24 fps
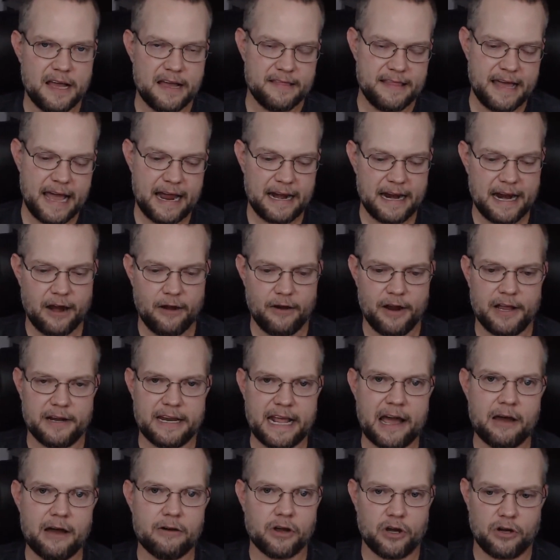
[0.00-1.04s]
area
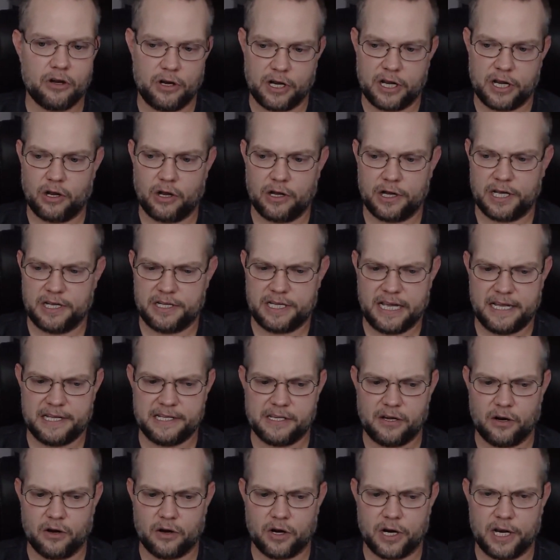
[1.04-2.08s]
now contains
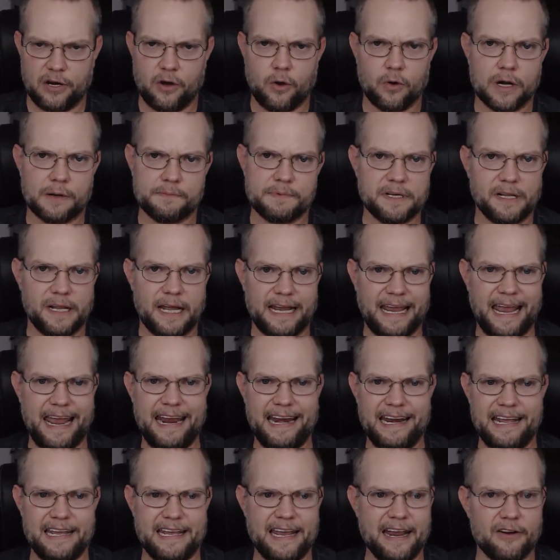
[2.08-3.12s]
or can hold up to like
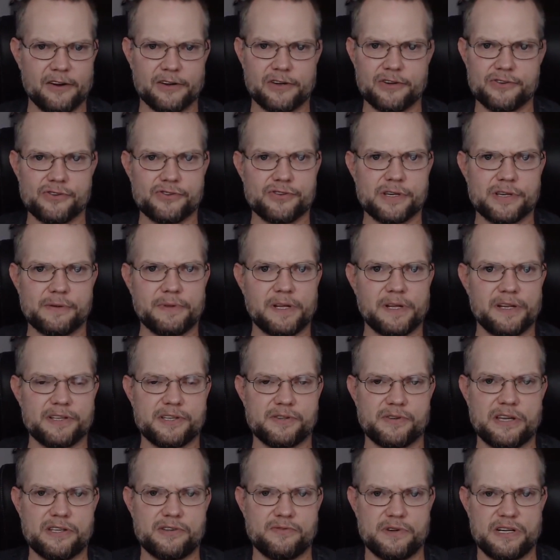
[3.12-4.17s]
80 characters or something.
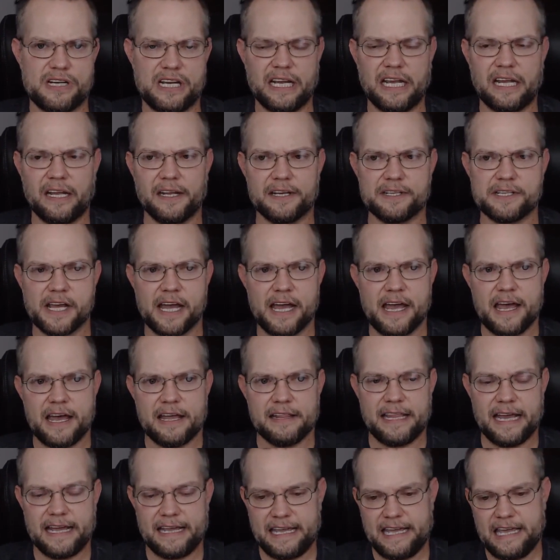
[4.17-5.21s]
It's ridiculous.
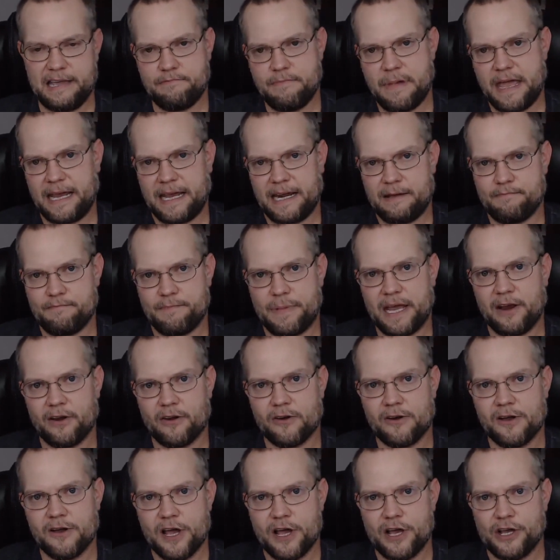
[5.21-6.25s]
They keep making it
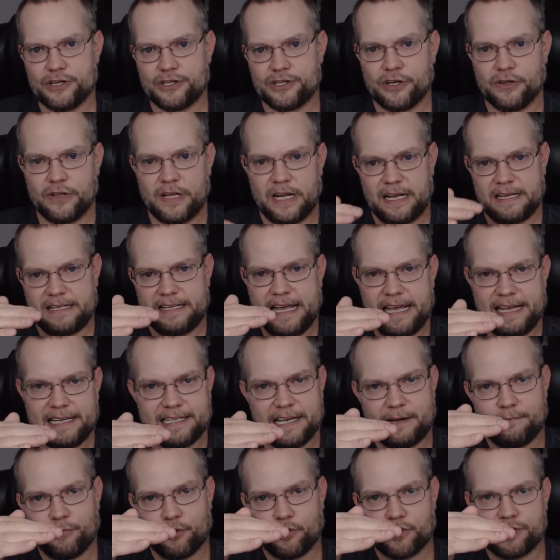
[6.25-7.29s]
bigger so that it takes
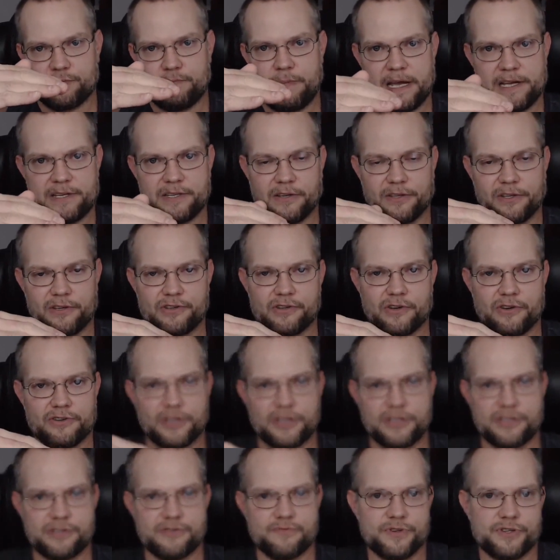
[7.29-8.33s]
up more space on the search
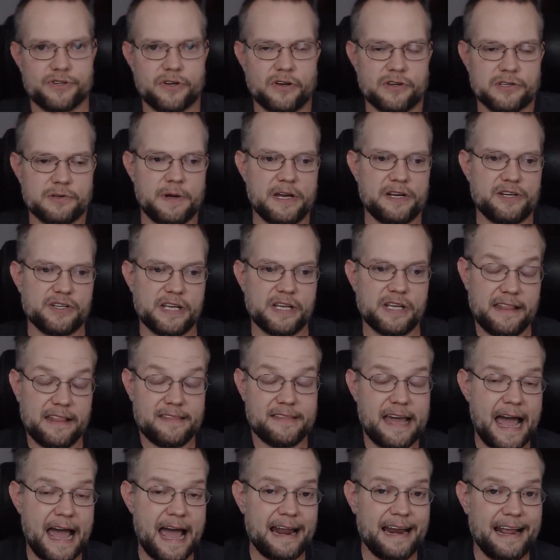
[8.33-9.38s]
engine results pages.
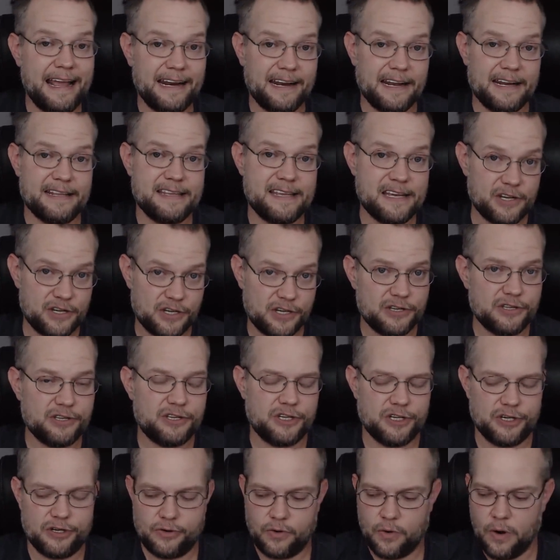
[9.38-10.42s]
That in addition
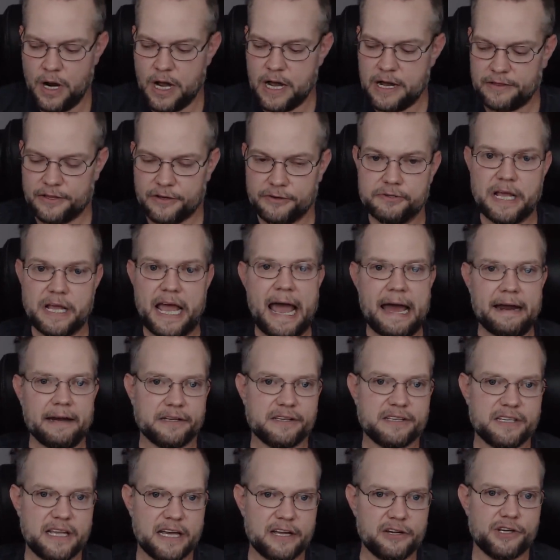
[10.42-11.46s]
to, there's ad
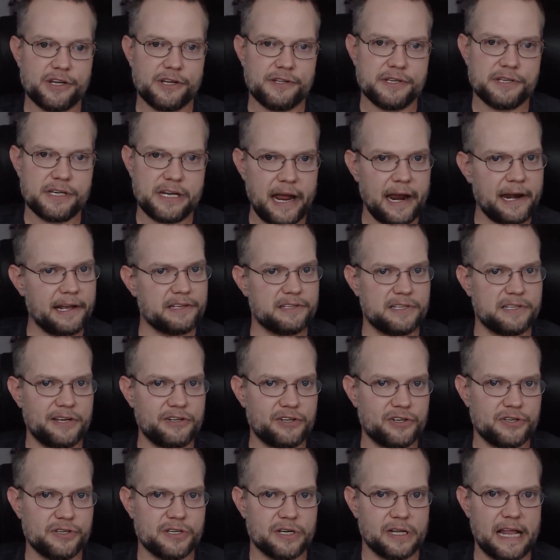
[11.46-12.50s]
extensions, and ad
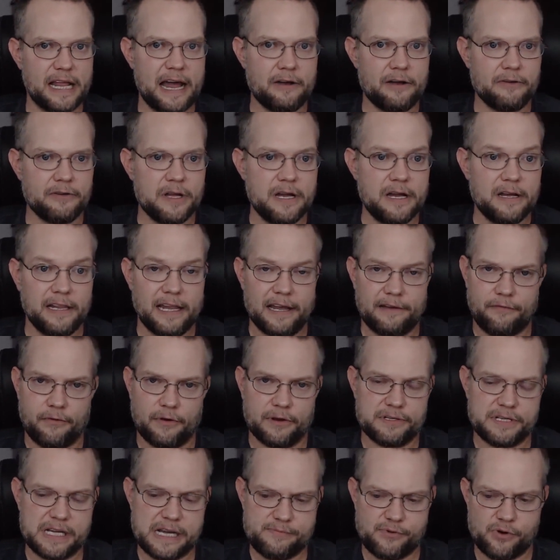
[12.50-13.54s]
extensions allow, like for
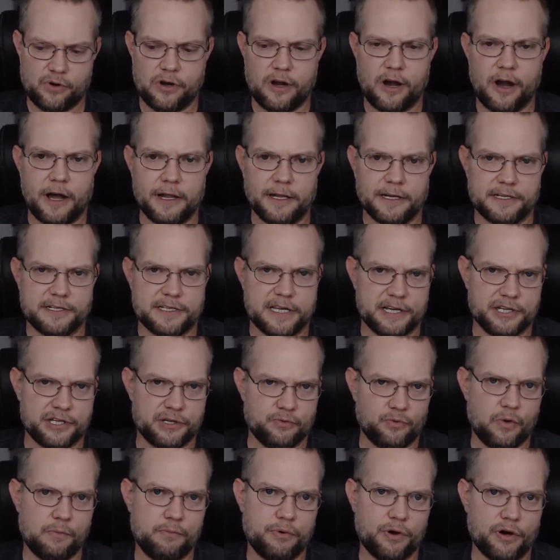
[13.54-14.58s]
example, a call extension
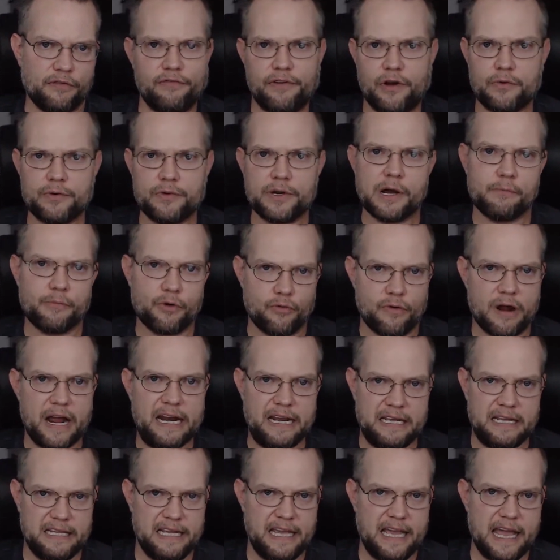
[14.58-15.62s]
will put a phone number right
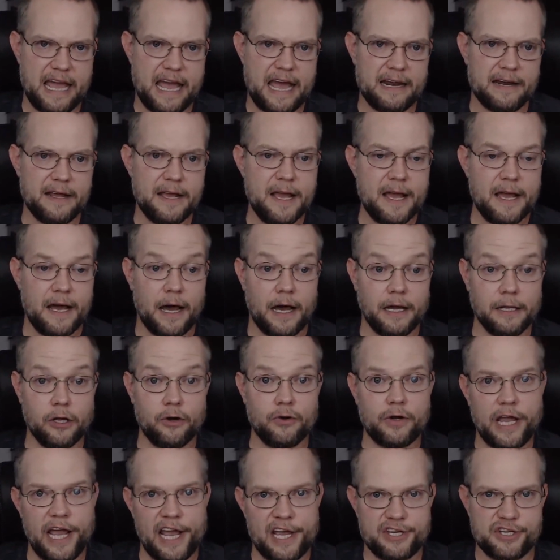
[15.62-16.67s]
in the ad. A
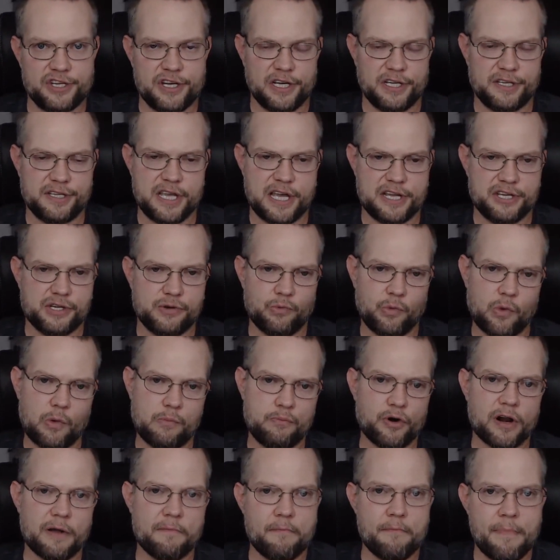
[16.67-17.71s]
location extension will
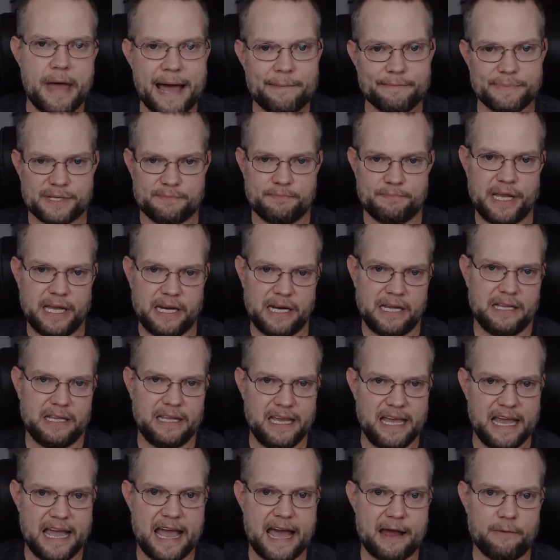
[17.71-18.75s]
put a maps pin in
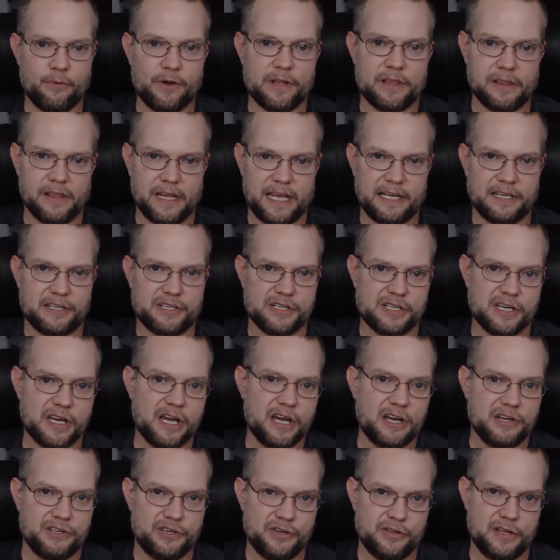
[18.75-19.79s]
the ad with links
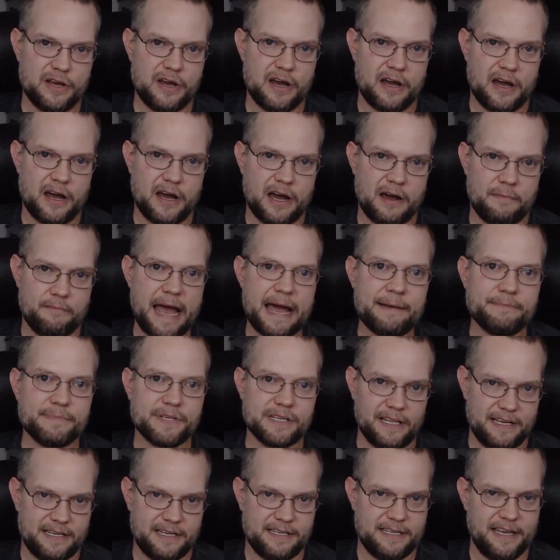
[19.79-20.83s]
to the
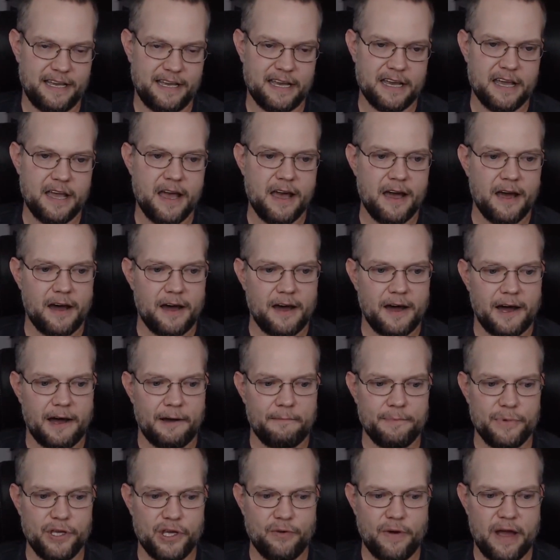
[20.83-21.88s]
maps listing.
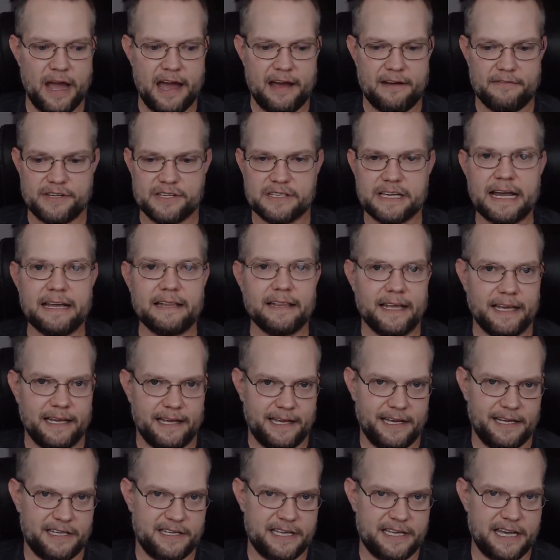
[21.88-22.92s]
You have site
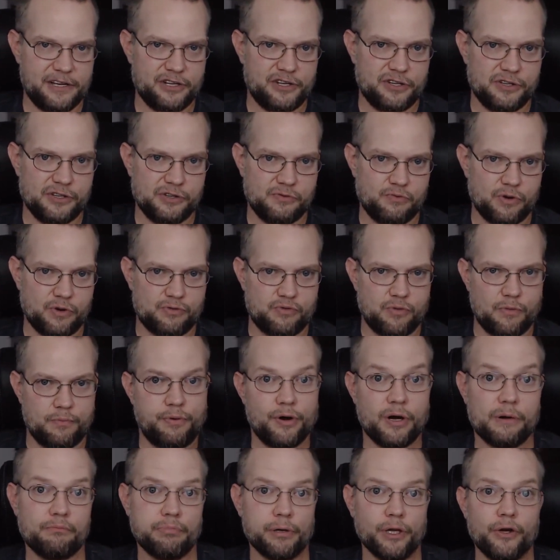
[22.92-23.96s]
link extensions, which will
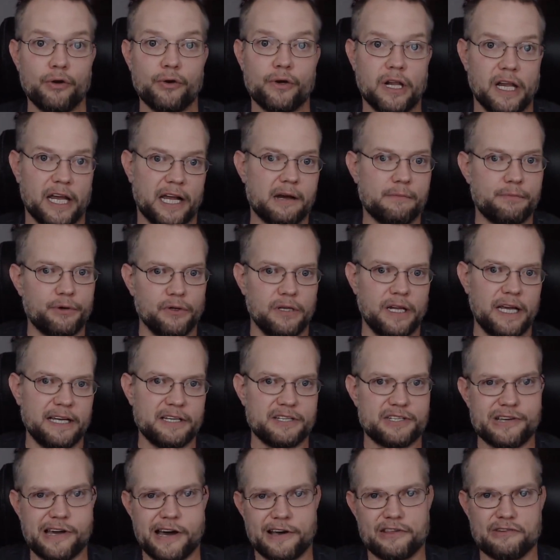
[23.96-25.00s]
put blue clickable
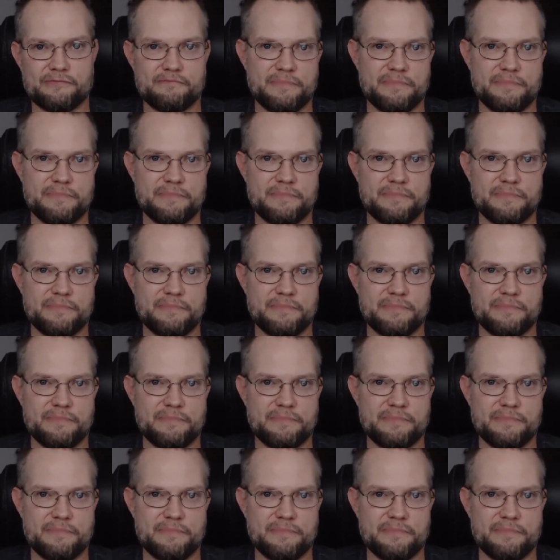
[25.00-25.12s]
links to other